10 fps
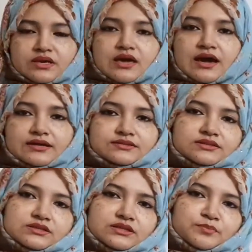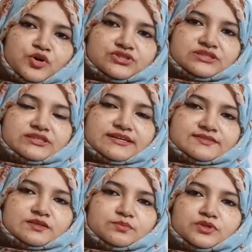Another important
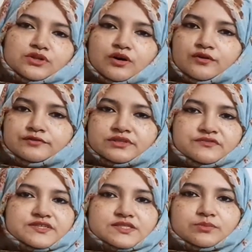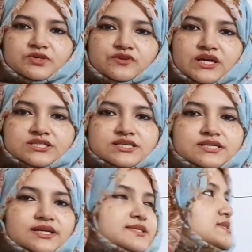example of reversible reaction
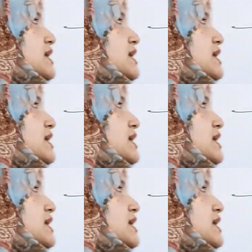is